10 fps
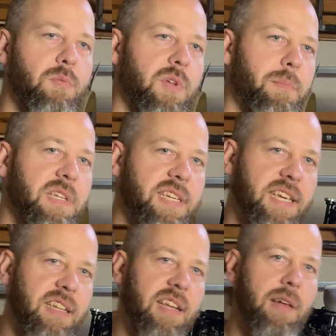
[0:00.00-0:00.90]
when I've been
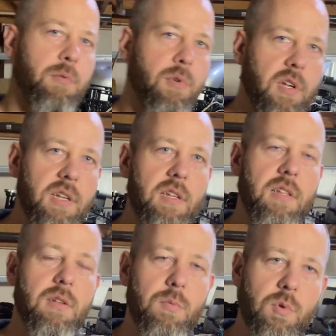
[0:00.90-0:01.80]
taking it out and running
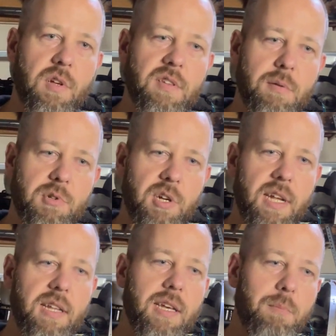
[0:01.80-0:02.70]
it was I was trying
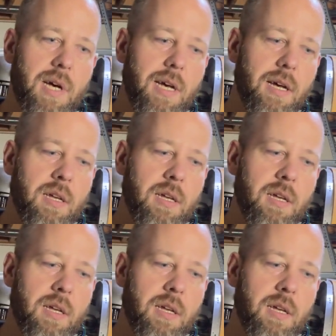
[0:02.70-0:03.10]
to get my